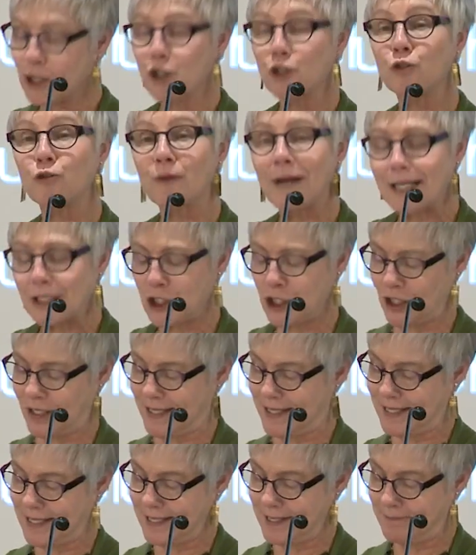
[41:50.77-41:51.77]

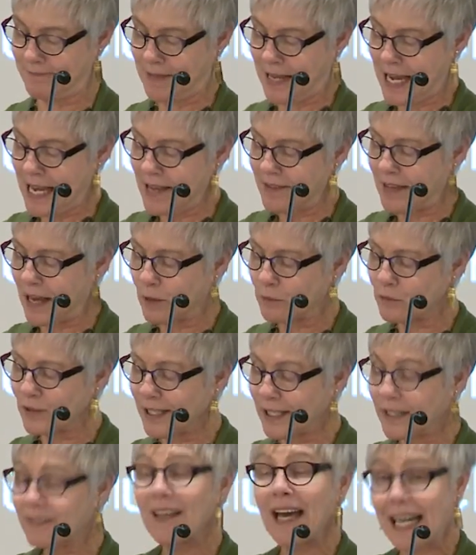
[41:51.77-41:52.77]
crutches
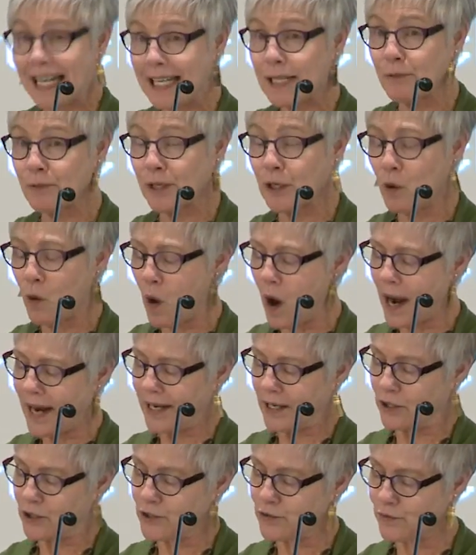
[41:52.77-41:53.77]
that he
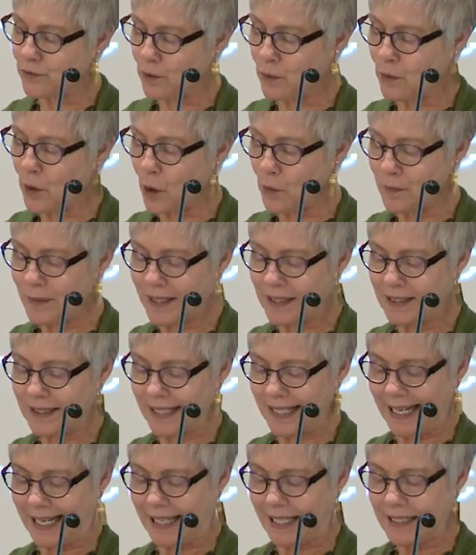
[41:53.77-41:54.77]
requires for
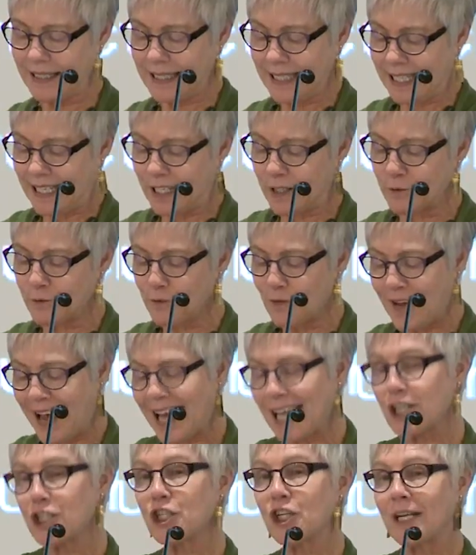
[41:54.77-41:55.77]
mobility in
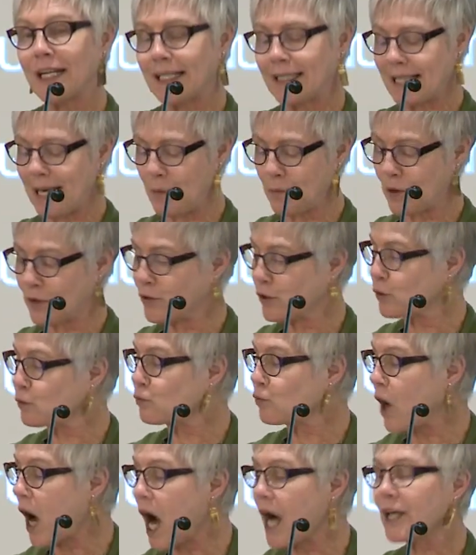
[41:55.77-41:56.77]
fashioning them with a
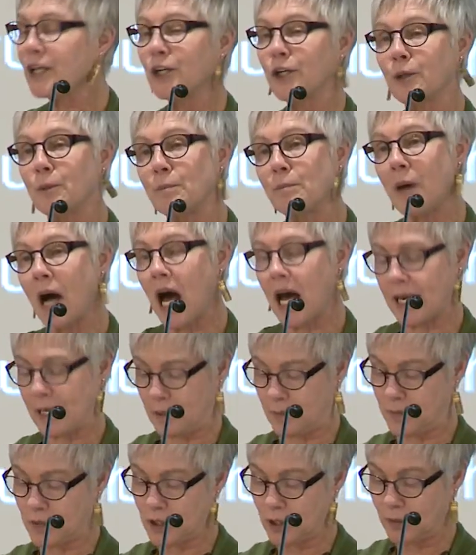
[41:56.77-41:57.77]
rocker
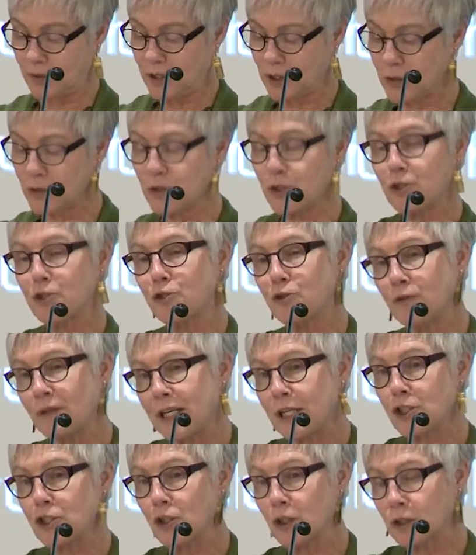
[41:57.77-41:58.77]
bottom. So he uses
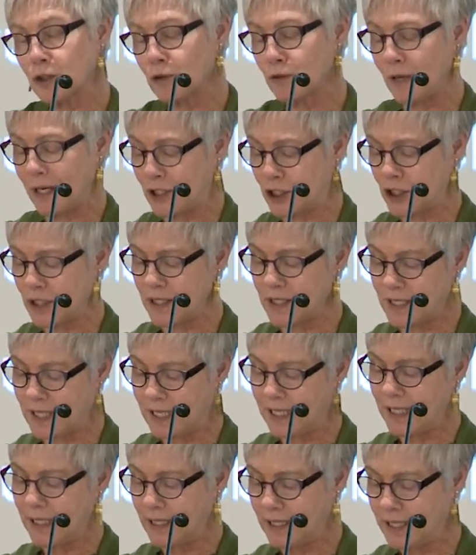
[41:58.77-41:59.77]
traditional crutches
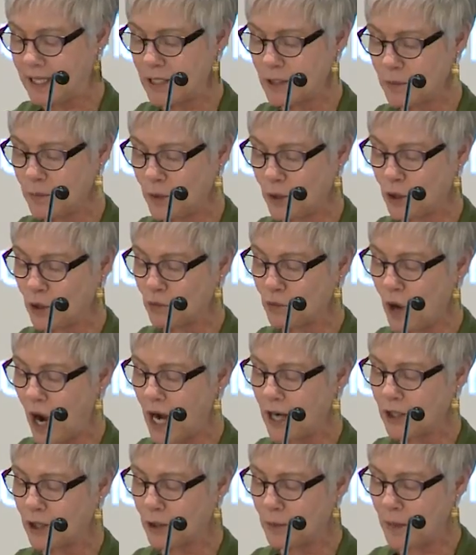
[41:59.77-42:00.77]
that he has put a
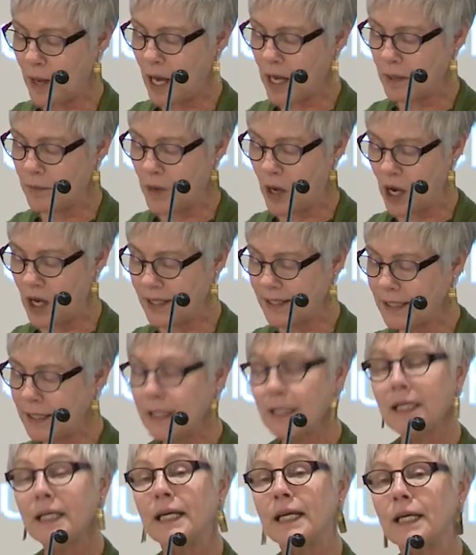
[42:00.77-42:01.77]
rocker bottom on
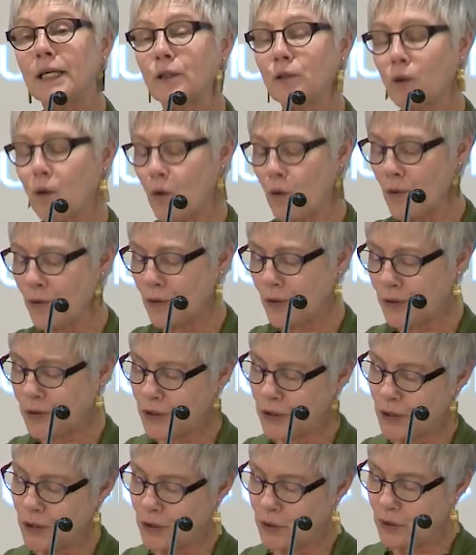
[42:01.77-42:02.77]
in order
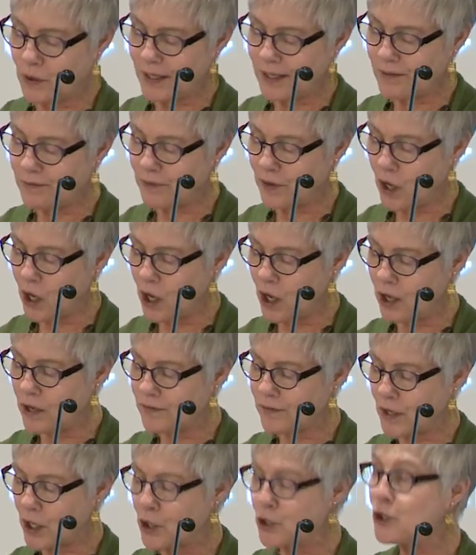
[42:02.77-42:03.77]
to
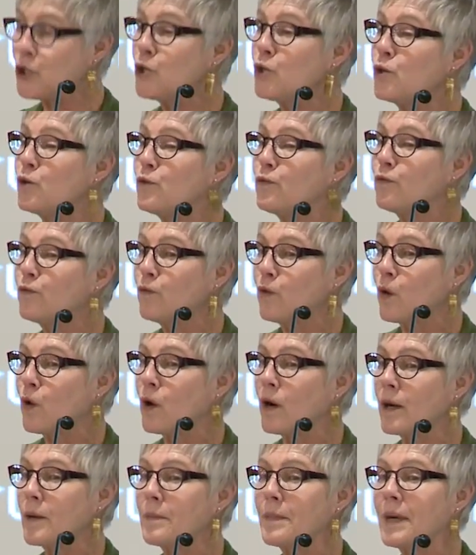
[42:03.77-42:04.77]
evolve a new
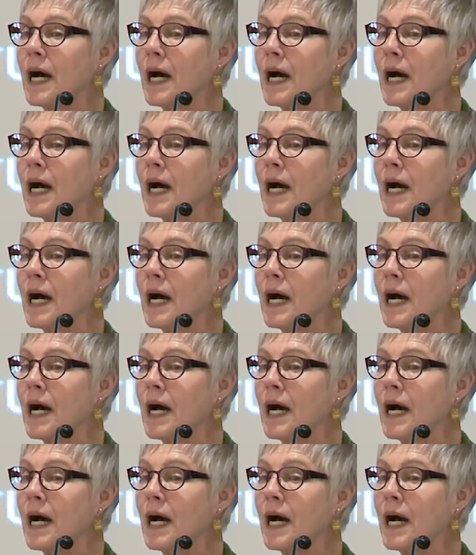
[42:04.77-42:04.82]
form